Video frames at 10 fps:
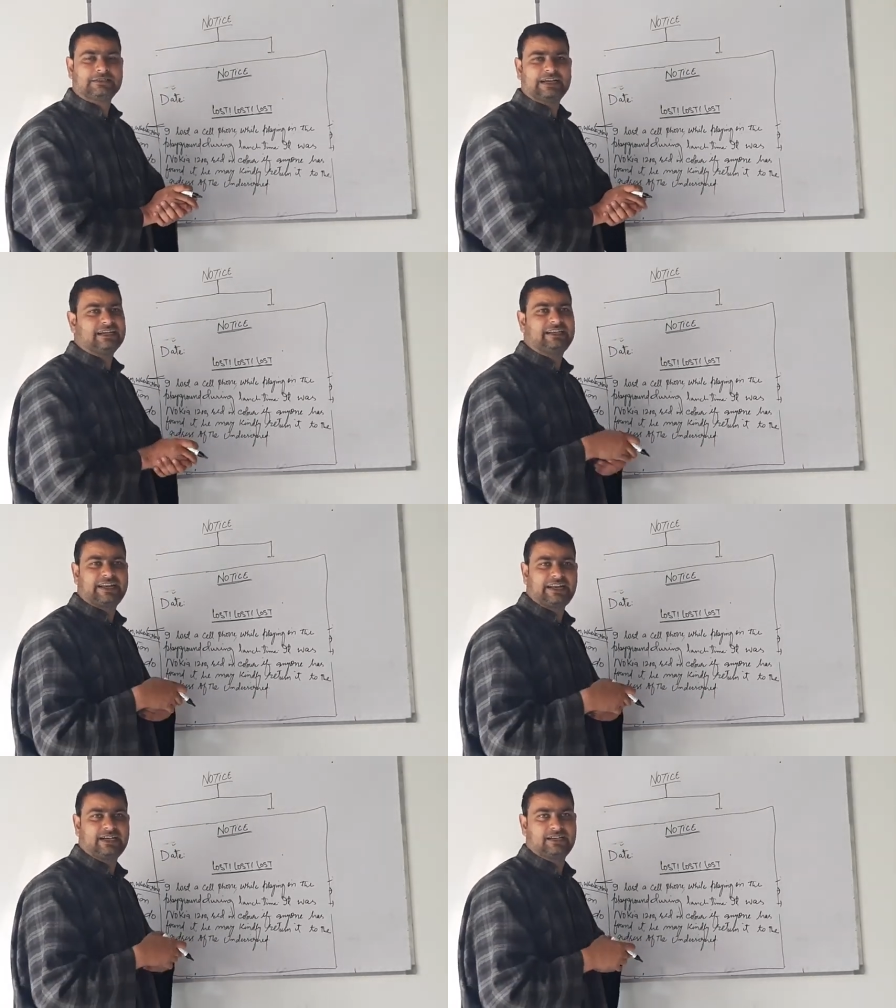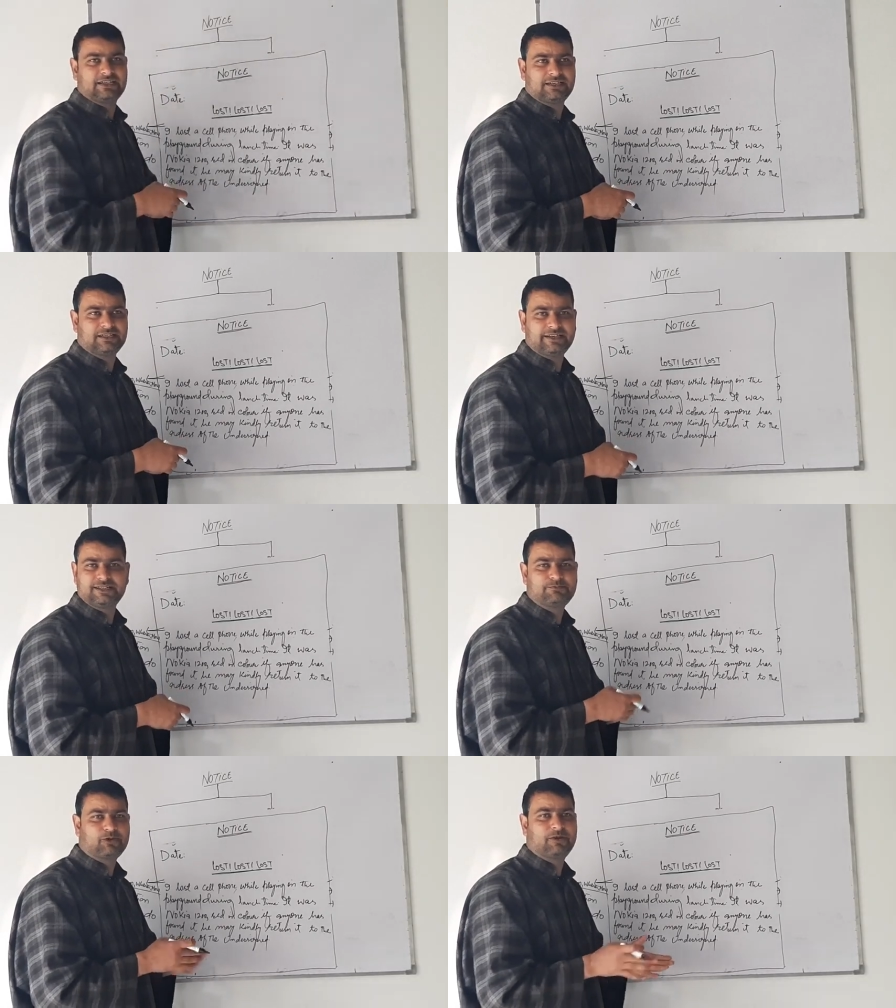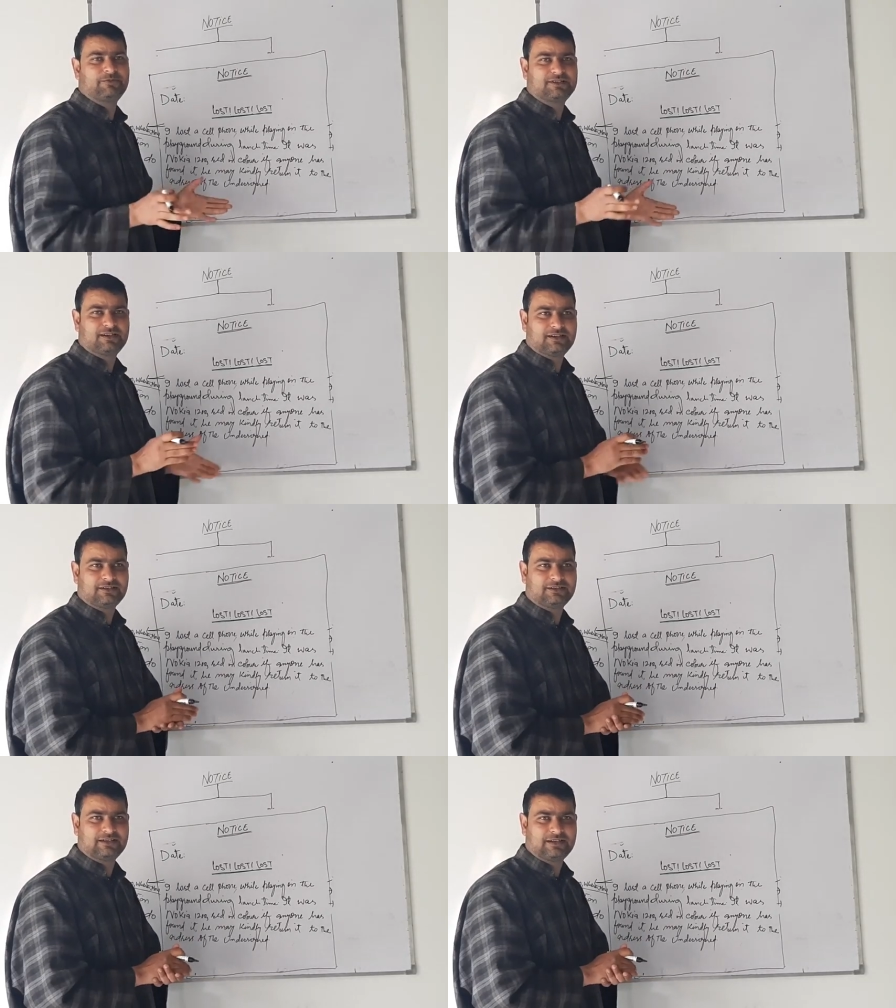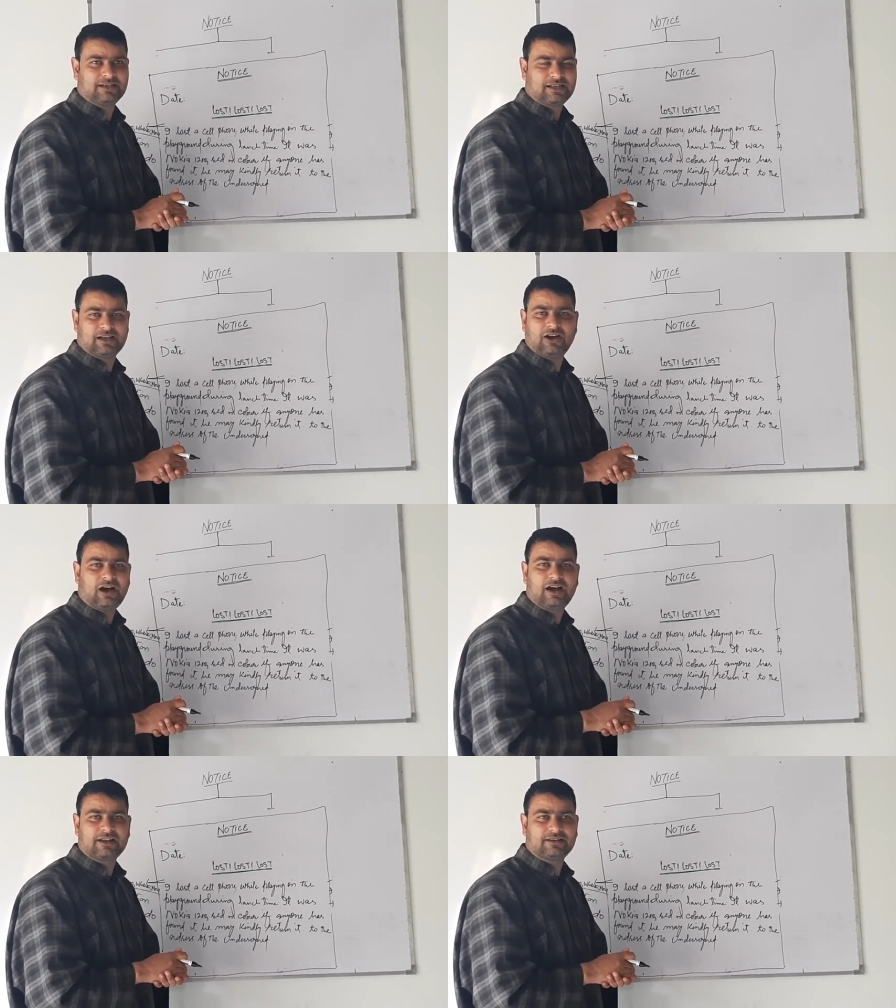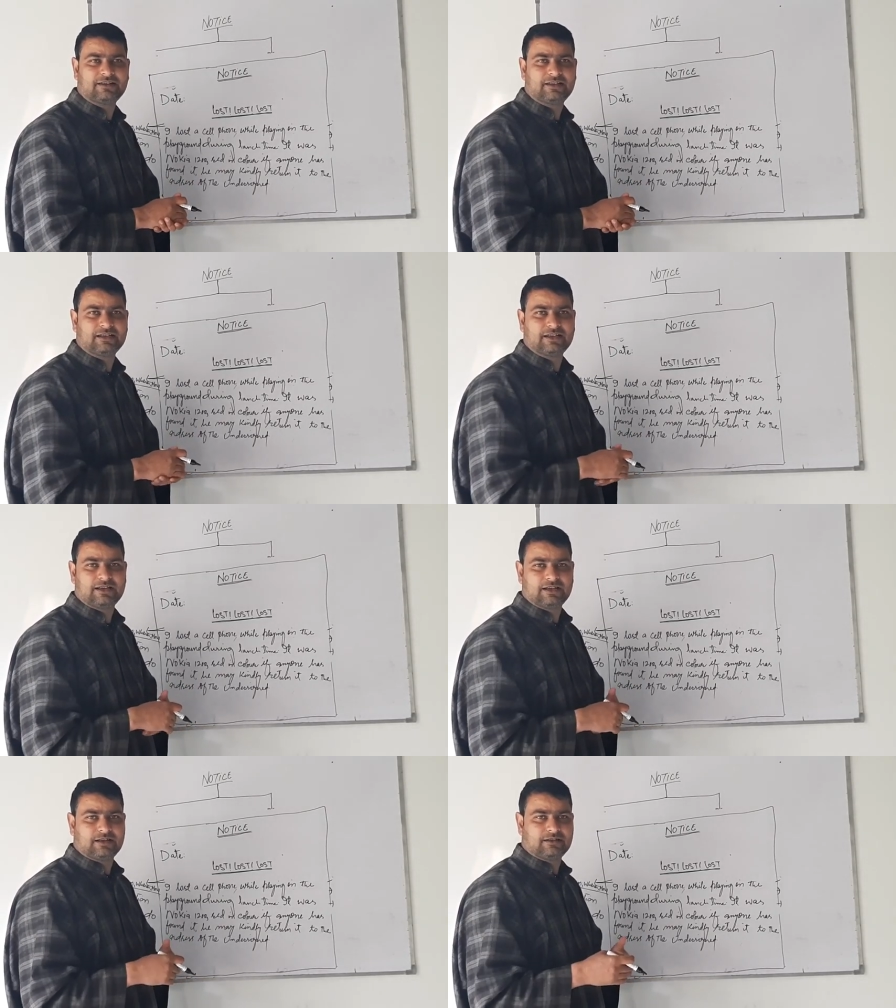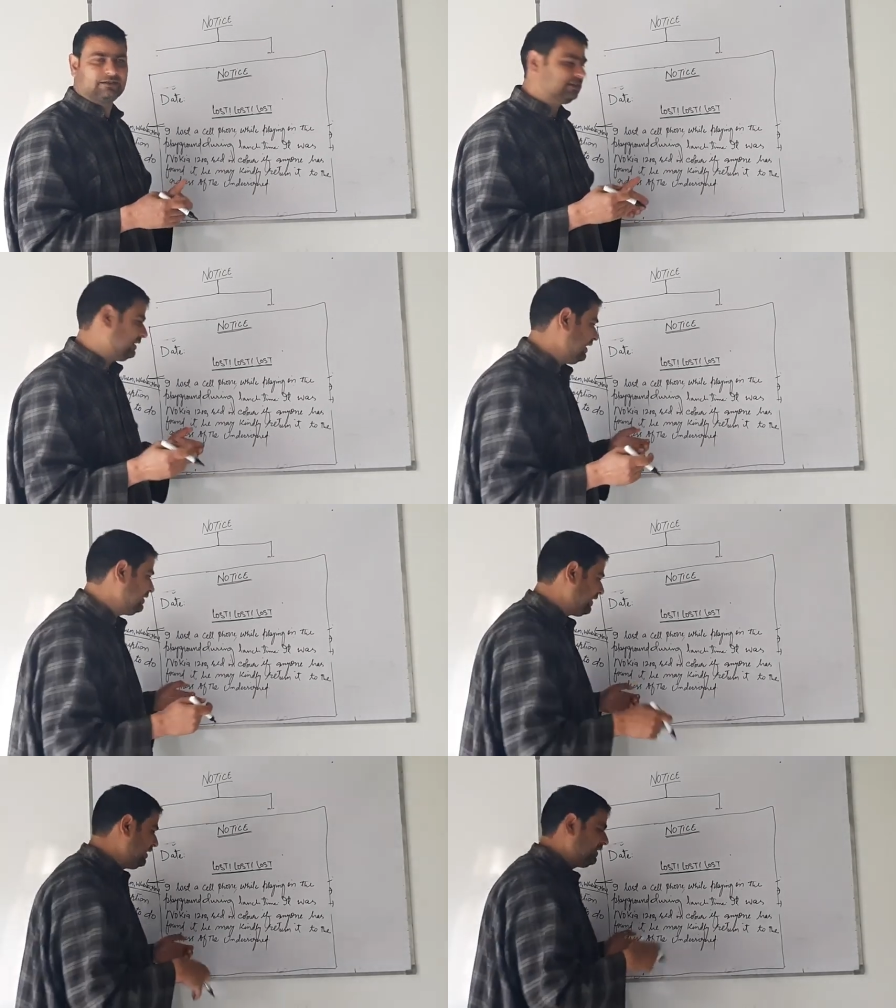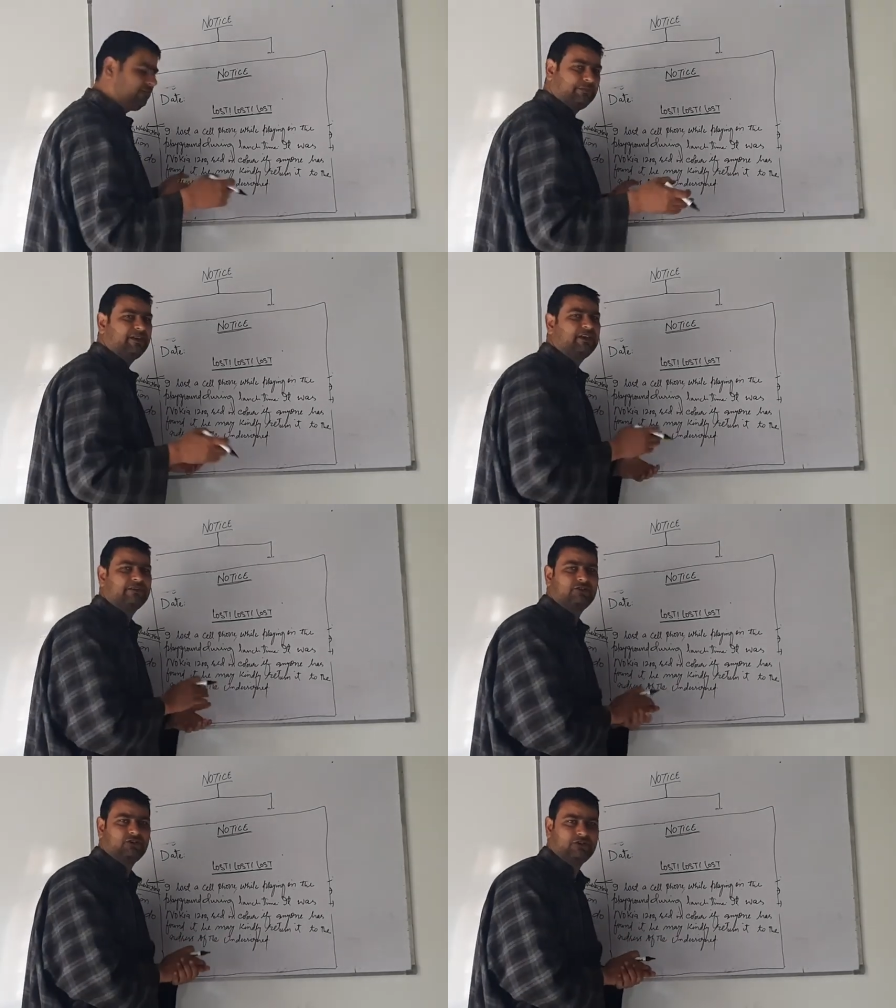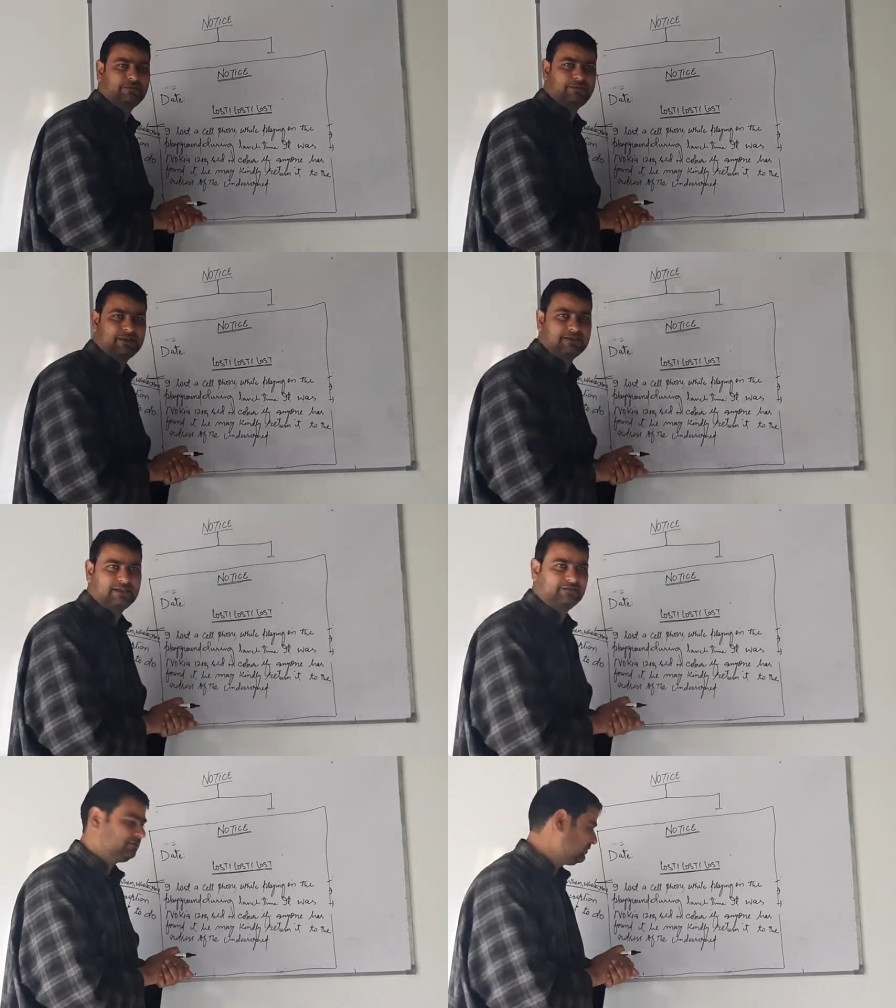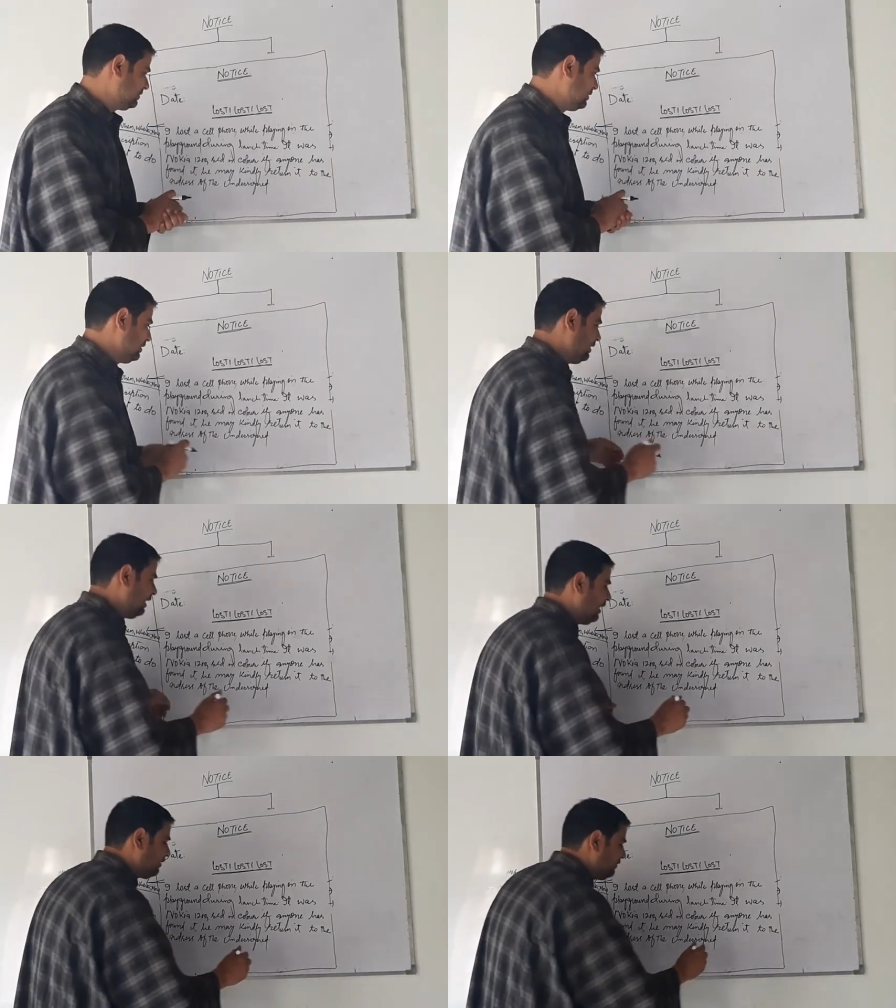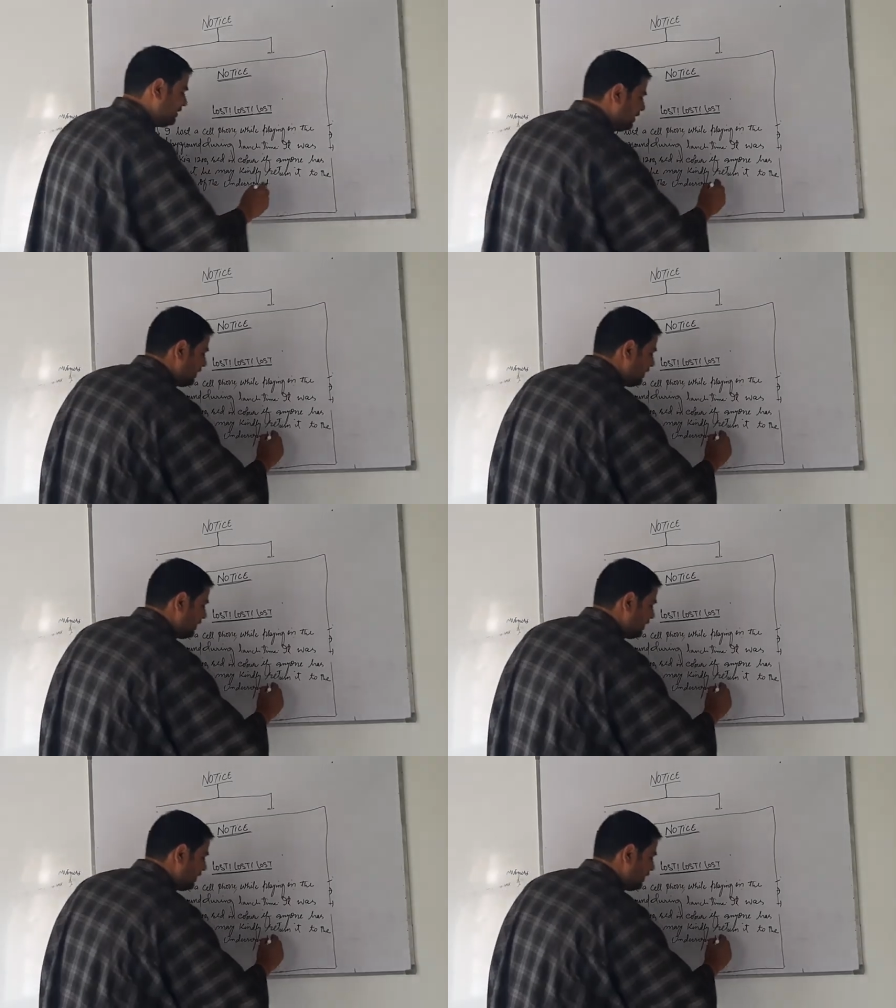a treat is promised, or a treat will be given to the person, or we can